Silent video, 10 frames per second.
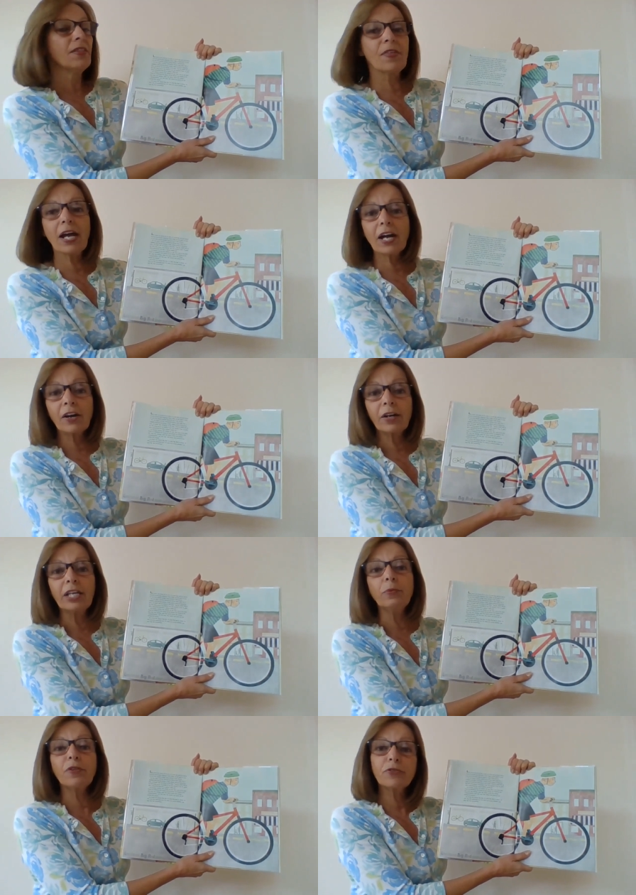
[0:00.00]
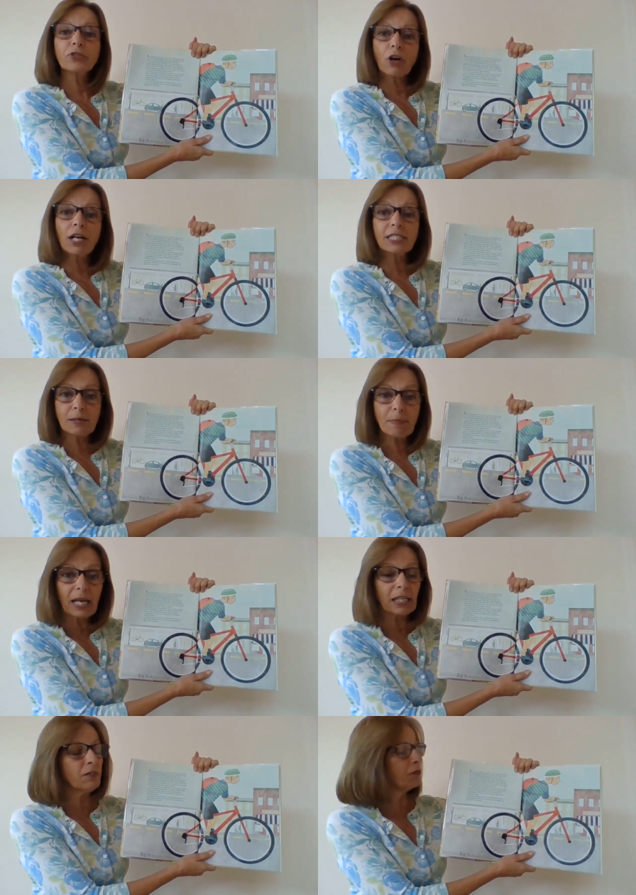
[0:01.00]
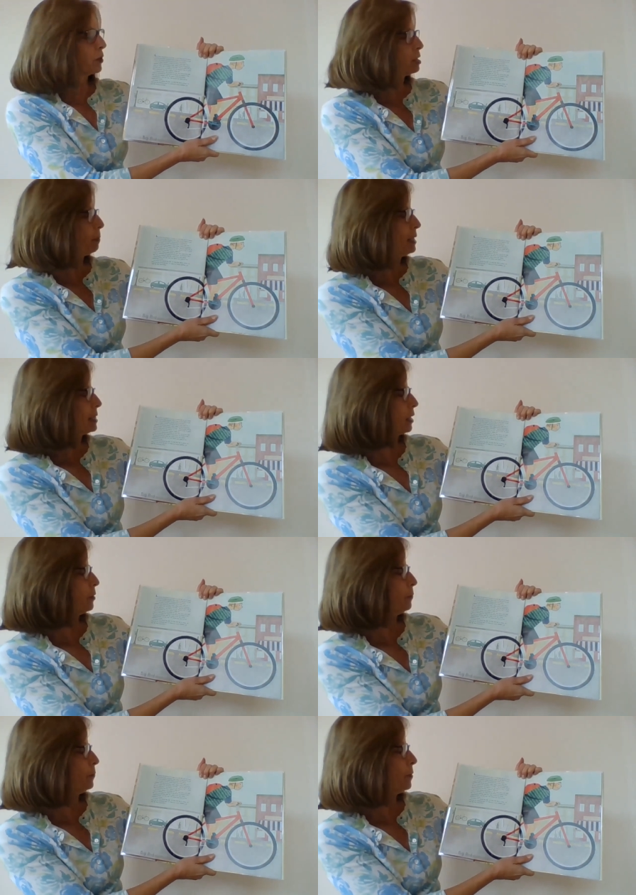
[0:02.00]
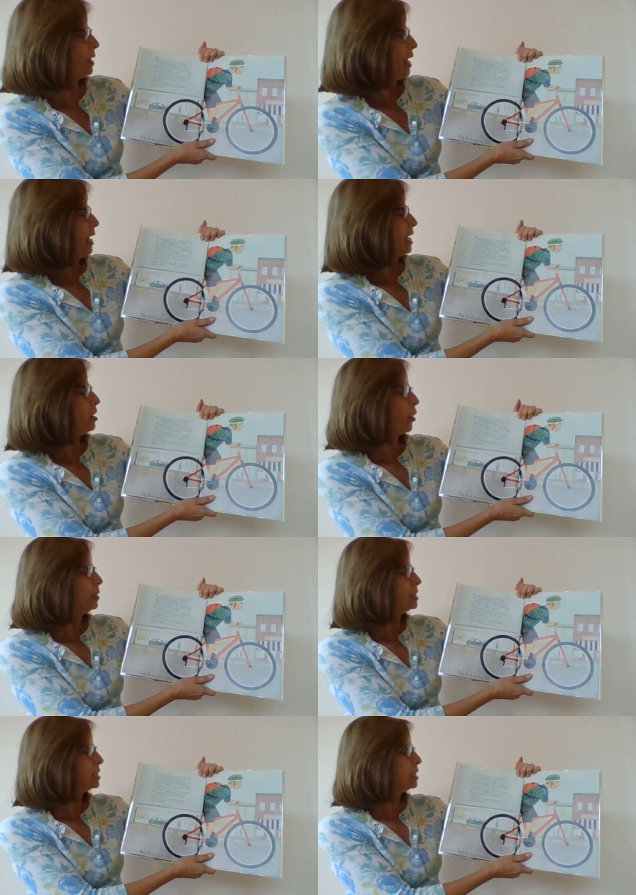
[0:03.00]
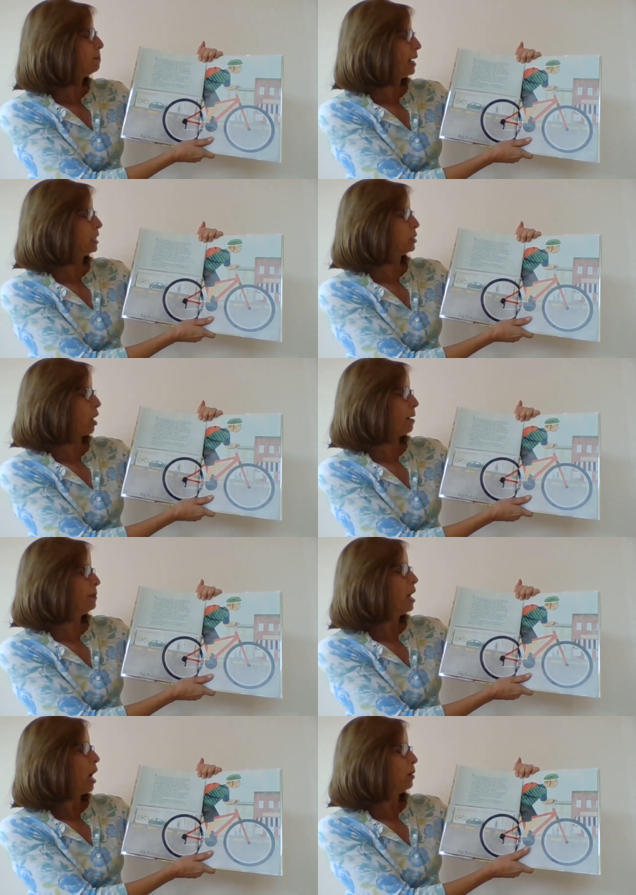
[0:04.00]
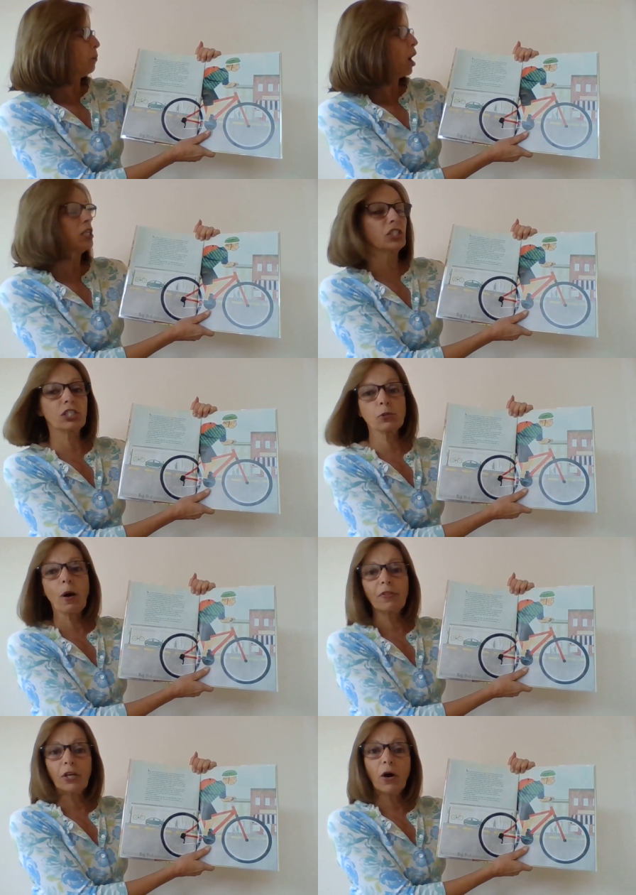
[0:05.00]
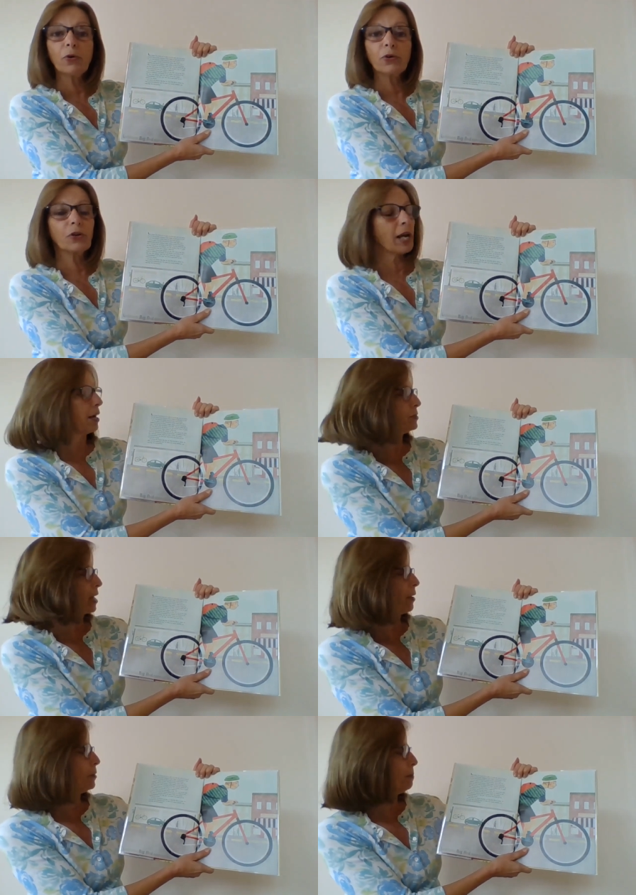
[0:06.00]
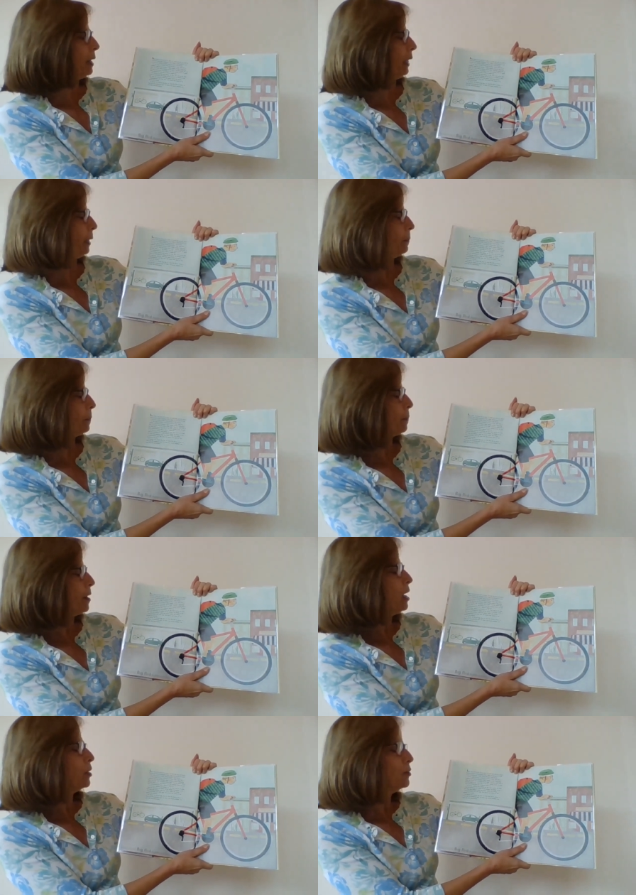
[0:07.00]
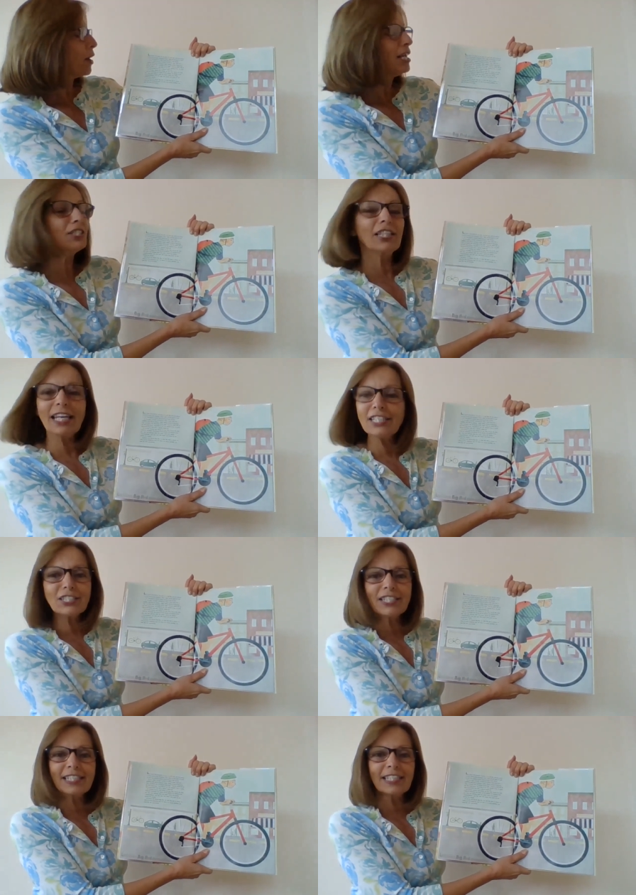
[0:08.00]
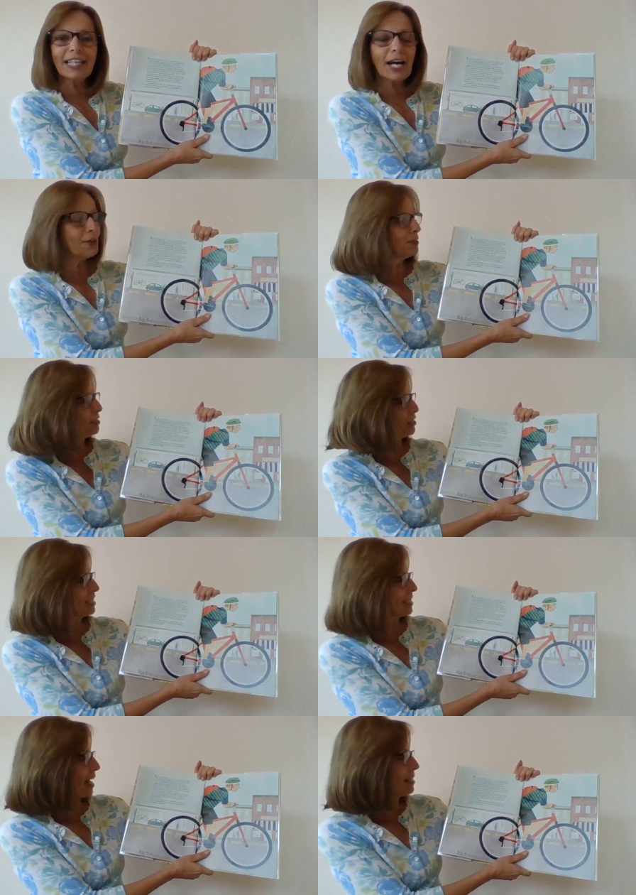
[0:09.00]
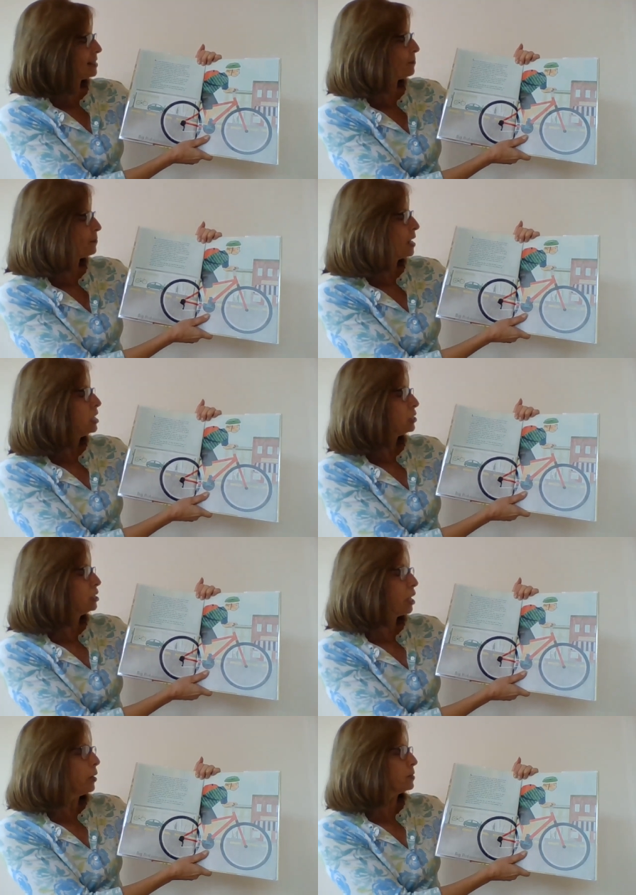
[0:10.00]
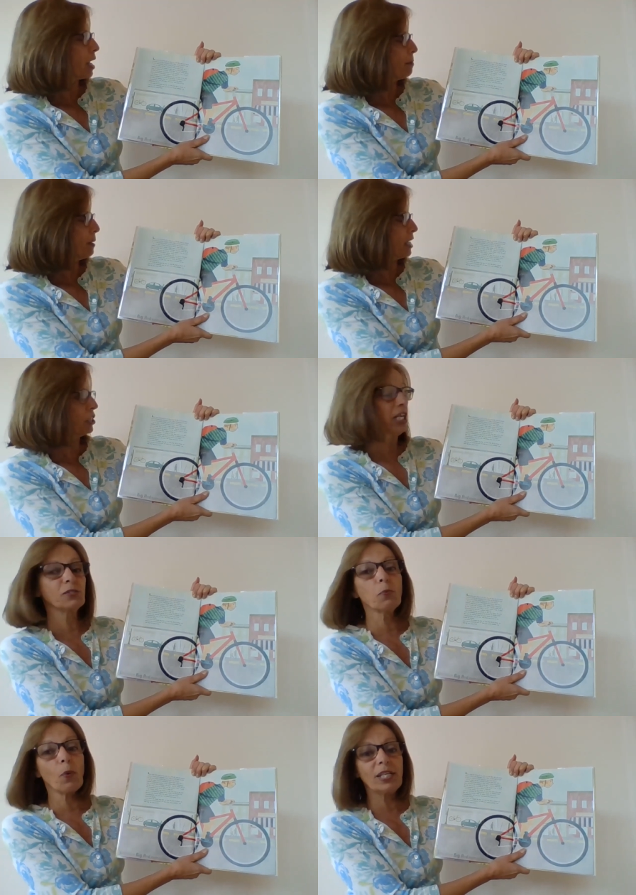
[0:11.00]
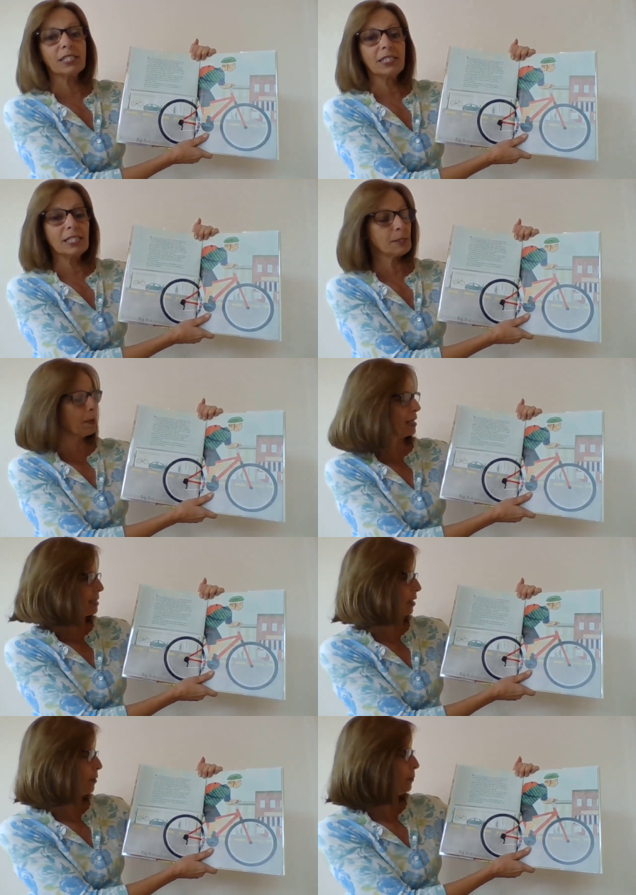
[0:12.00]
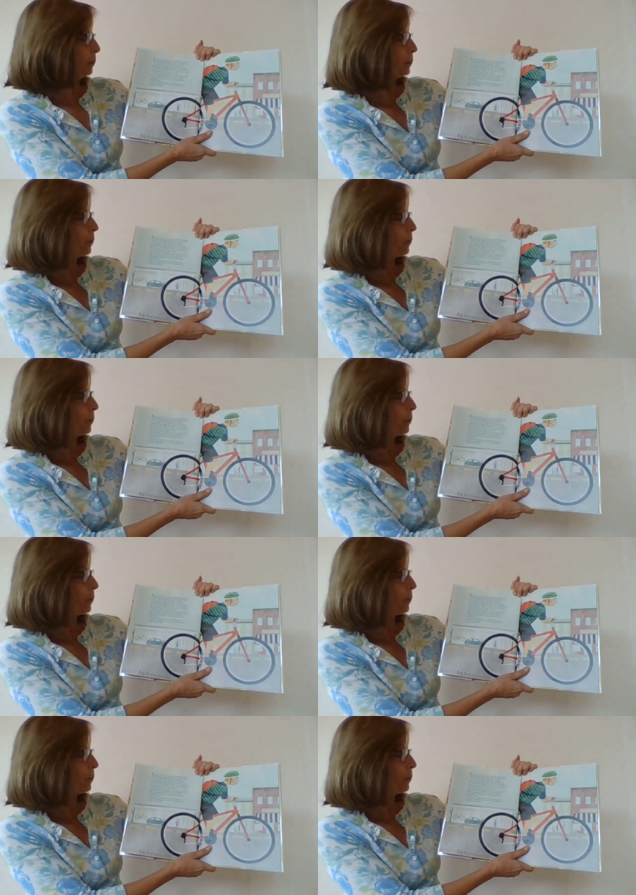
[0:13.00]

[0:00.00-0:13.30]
There, he withdraws the money for his bicycle. He hurries to the bike shop and watches while the owner counts out the money. Congratulations, Leo, she says. She knows how much he has wanted this bicycle.